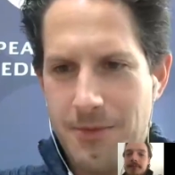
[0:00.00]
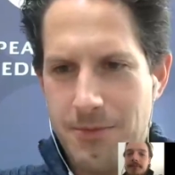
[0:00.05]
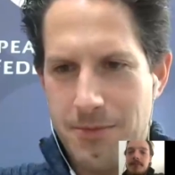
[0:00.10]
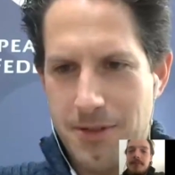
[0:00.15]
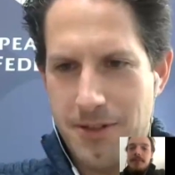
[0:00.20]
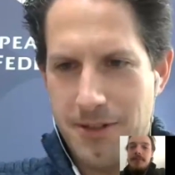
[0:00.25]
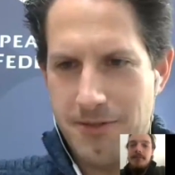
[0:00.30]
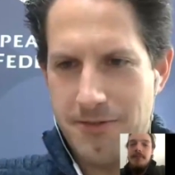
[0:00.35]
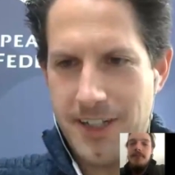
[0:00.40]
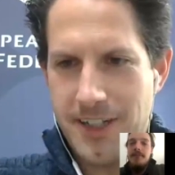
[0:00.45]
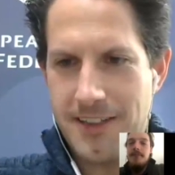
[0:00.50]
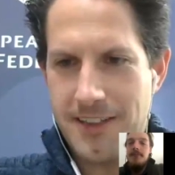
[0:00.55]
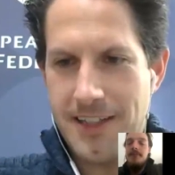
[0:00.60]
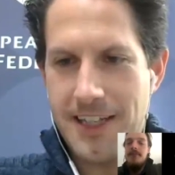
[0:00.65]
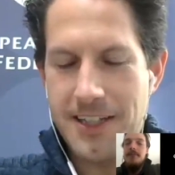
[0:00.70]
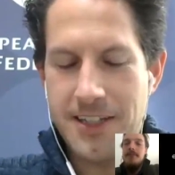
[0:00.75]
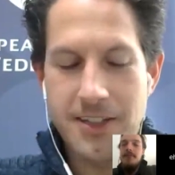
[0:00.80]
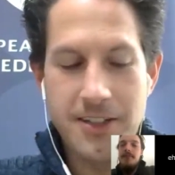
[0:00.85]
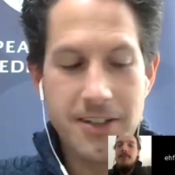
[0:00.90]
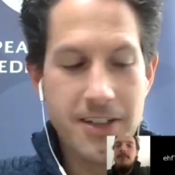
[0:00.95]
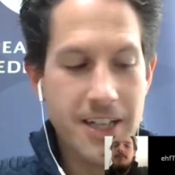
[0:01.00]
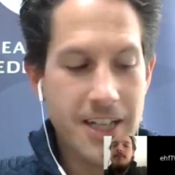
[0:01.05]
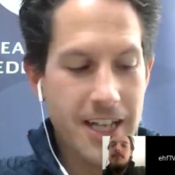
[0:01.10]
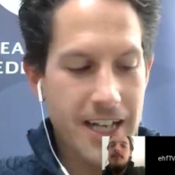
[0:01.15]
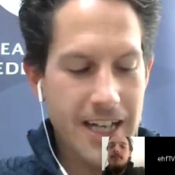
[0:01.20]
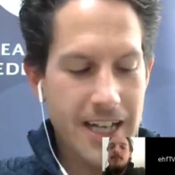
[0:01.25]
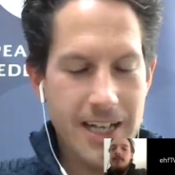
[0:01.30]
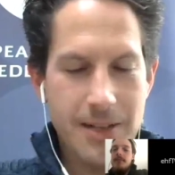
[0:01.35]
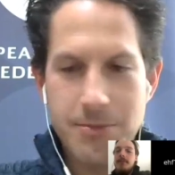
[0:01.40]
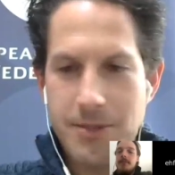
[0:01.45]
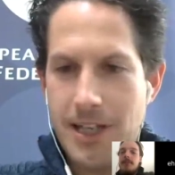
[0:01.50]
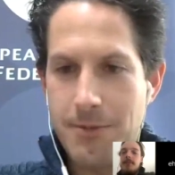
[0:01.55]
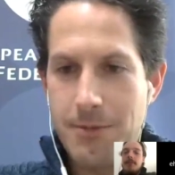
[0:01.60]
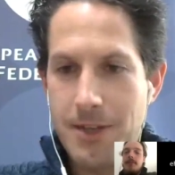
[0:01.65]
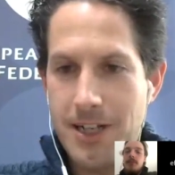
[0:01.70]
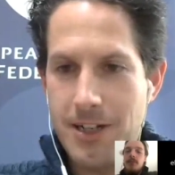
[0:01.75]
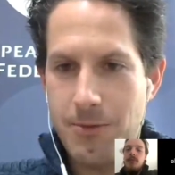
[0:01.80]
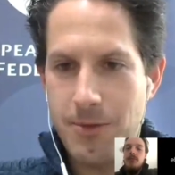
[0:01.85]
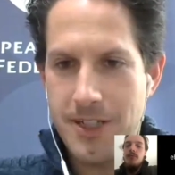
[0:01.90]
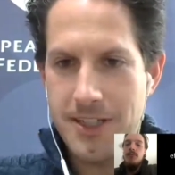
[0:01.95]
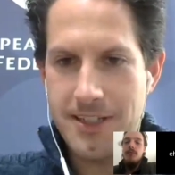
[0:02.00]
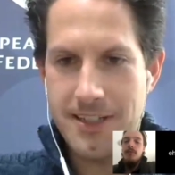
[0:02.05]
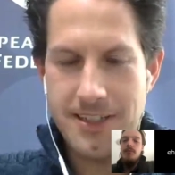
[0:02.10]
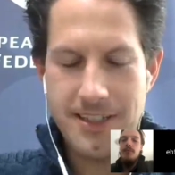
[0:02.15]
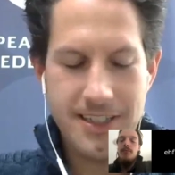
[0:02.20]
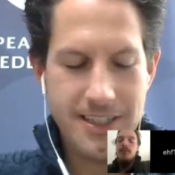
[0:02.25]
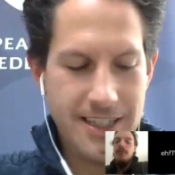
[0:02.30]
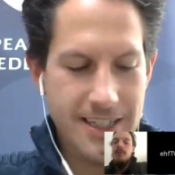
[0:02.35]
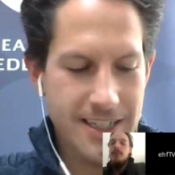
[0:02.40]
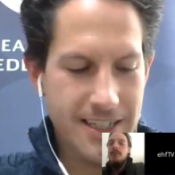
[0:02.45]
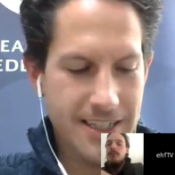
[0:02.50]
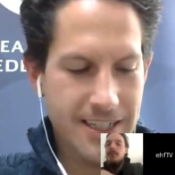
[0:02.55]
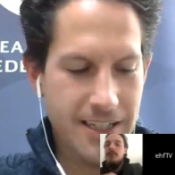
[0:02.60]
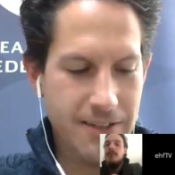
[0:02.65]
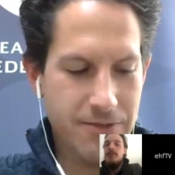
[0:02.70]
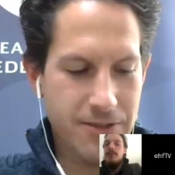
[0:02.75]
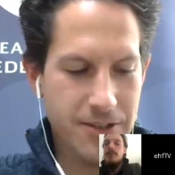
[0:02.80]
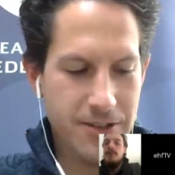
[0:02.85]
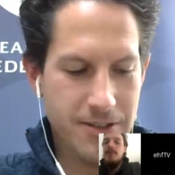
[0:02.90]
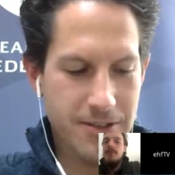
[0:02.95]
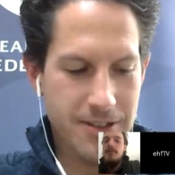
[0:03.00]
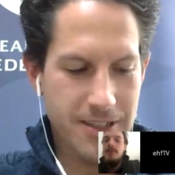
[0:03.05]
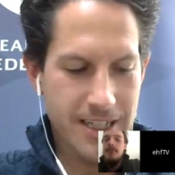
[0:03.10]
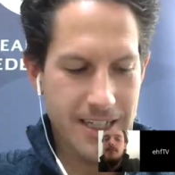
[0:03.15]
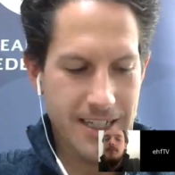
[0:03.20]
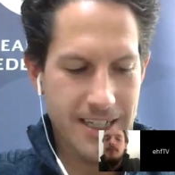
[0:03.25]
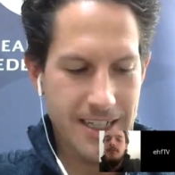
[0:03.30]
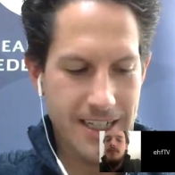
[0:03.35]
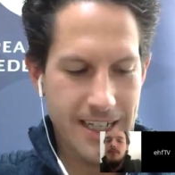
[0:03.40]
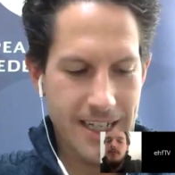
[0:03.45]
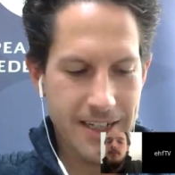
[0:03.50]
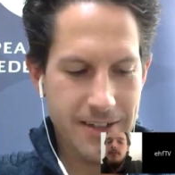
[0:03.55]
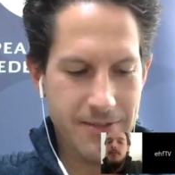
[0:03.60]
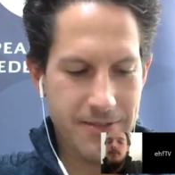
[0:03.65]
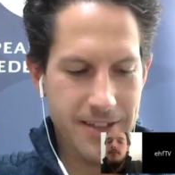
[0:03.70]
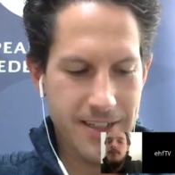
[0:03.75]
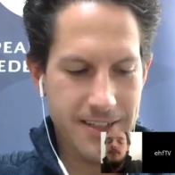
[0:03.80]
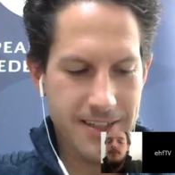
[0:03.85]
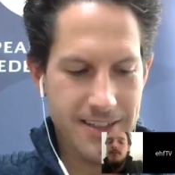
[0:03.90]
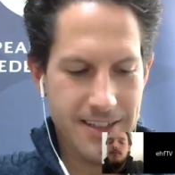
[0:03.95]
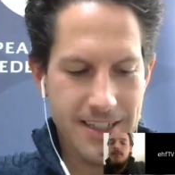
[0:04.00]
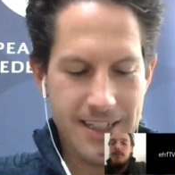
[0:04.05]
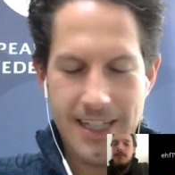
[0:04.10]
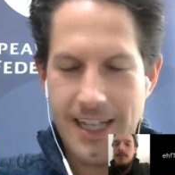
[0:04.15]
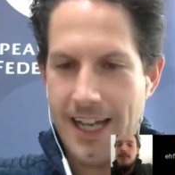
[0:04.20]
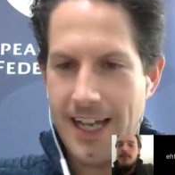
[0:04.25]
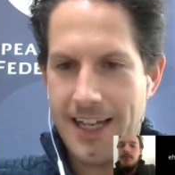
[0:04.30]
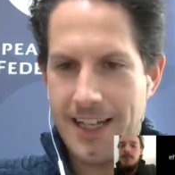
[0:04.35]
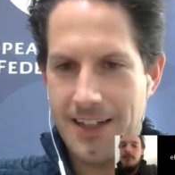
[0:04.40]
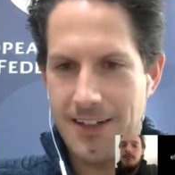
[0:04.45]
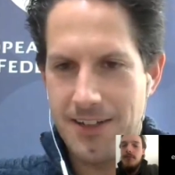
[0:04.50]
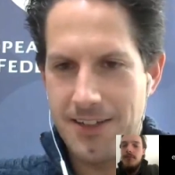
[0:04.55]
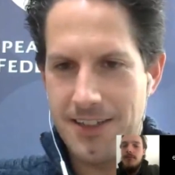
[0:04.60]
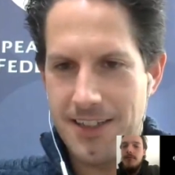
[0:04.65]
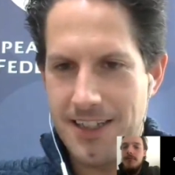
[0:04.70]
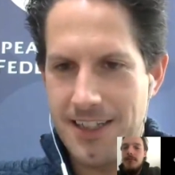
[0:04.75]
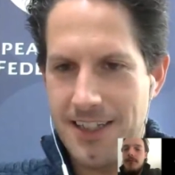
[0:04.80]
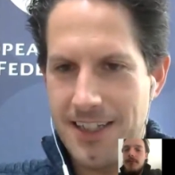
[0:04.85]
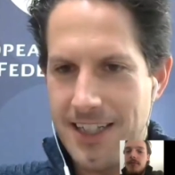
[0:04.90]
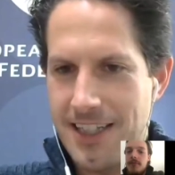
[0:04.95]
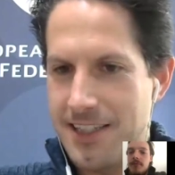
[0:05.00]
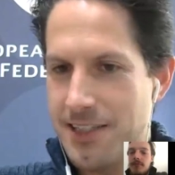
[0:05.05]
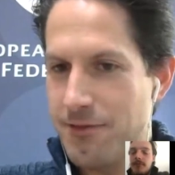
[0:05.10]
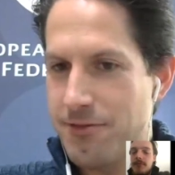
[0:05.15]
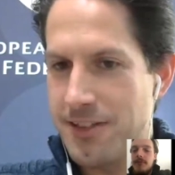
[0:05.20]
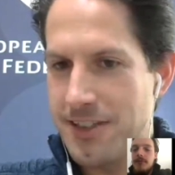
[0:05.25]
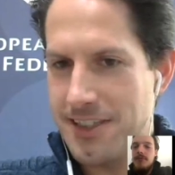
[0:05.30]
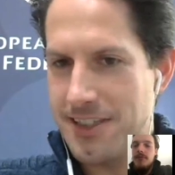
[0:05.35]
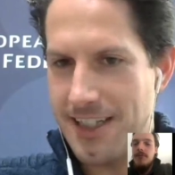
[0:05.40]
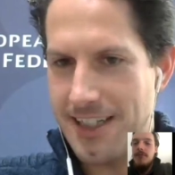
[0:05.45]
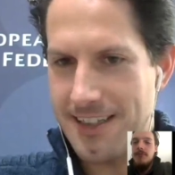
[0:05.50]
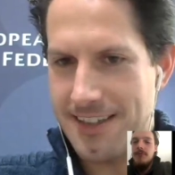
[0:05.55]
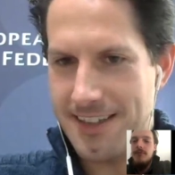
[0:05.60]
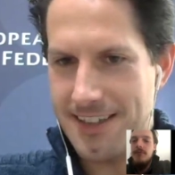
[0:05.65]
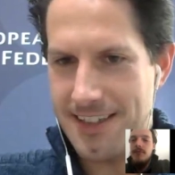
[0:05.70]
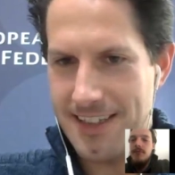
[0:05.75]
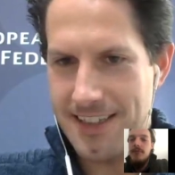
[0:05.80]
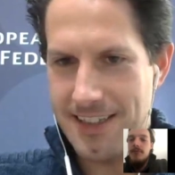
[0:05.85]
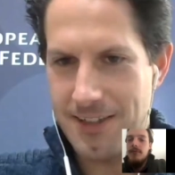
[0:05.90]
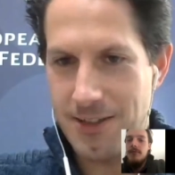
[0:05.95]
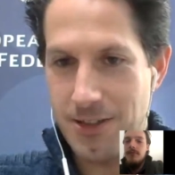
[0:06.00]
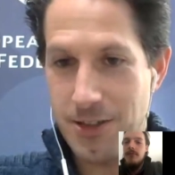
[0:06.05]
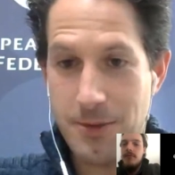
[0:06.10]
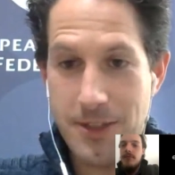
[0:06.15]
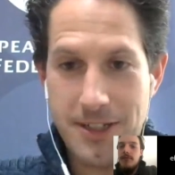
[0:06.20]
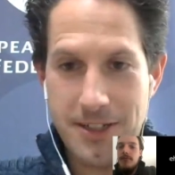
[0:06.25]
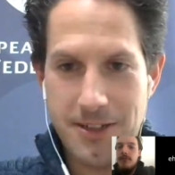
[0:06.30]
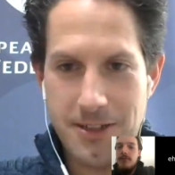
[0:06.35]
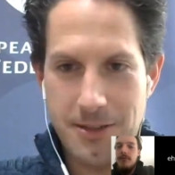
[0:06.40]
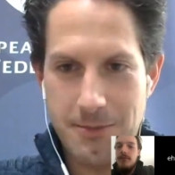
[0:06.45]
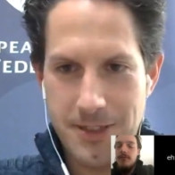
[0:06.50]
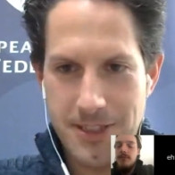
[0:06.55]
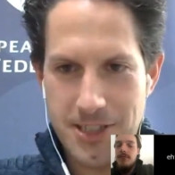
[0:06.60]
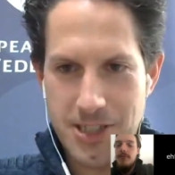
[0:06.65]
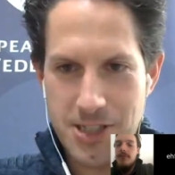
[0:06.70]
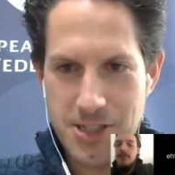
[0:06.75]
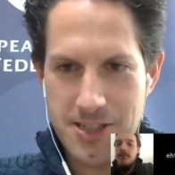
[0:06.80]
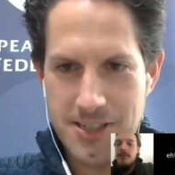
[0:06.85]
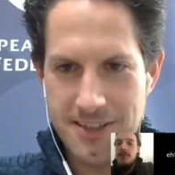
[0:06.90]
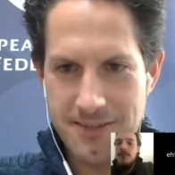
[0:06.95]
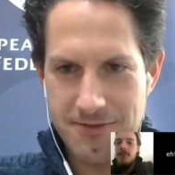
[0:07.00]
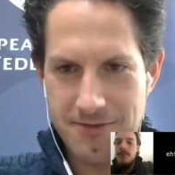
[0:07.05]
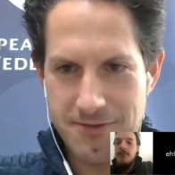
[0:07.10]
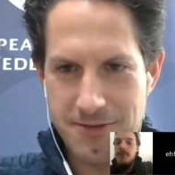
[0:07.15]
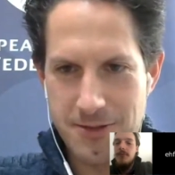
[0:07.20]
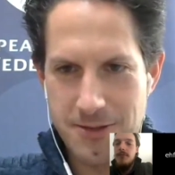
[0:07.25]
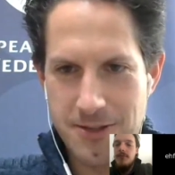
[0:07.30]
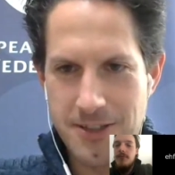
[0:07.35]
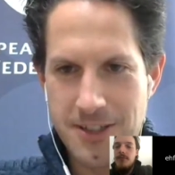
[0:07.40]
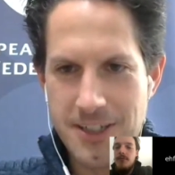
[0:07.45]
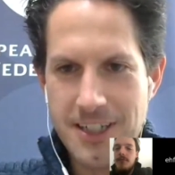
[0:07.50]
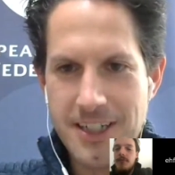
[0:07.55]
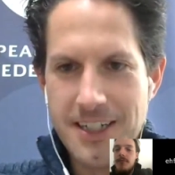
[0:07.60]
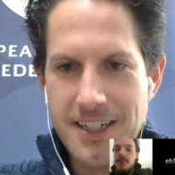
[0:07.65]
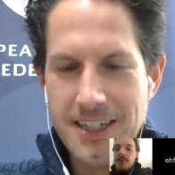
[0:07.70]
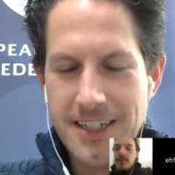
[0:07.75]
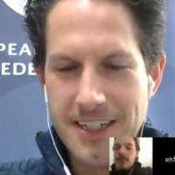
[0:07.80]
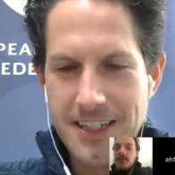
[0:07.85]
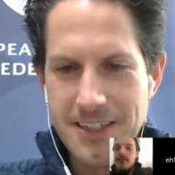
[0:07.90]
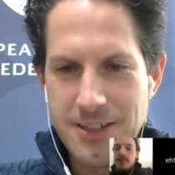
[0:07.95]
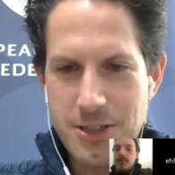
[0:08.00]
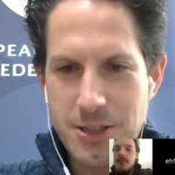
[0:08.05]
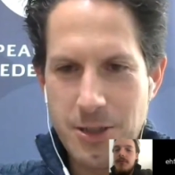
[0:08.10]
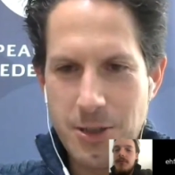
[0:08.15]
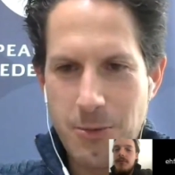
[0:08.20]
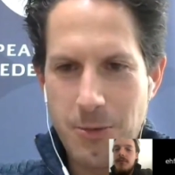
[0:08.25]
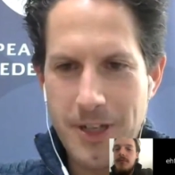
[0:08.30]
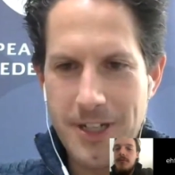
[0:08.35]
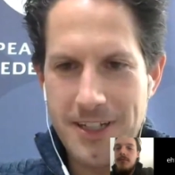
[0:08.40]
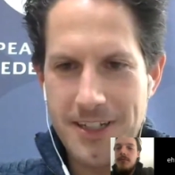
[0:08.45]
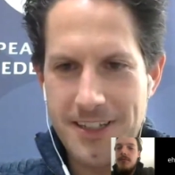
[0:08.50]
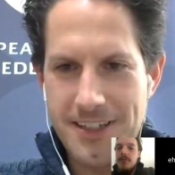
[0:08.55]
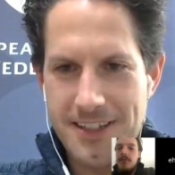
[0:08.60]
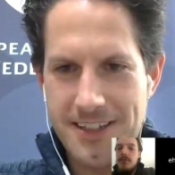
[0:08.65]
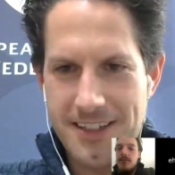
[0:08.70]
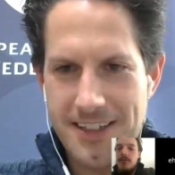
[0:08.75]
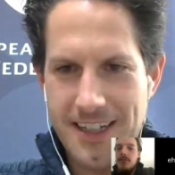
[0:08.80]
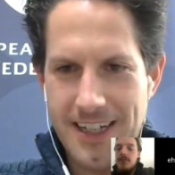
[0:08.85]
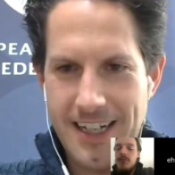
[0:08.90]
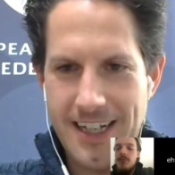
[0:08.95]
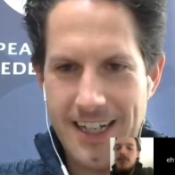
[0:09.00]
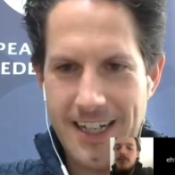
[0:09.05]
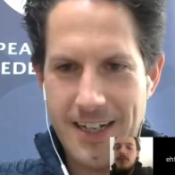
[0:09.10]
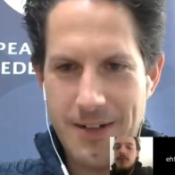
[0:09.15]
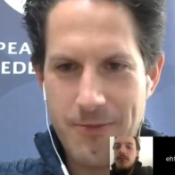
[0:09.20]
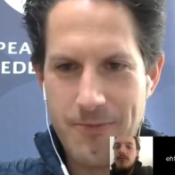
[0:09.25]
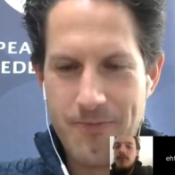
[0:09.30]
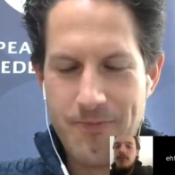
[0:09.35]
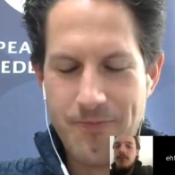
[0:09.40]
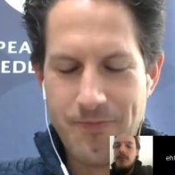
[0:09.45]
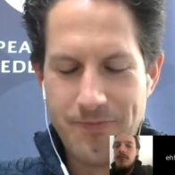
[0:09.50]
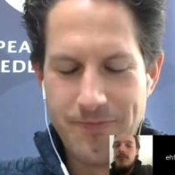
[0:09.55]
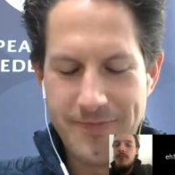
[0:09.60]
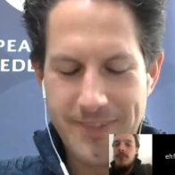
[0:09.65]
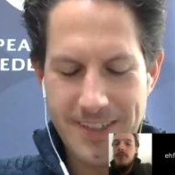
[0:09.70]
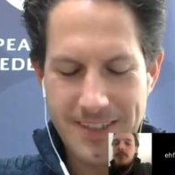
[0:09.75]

perfect. Thank you. Camilla, we did give you, ahead of this Hangout, a different task, because we had a competition for 2 winners to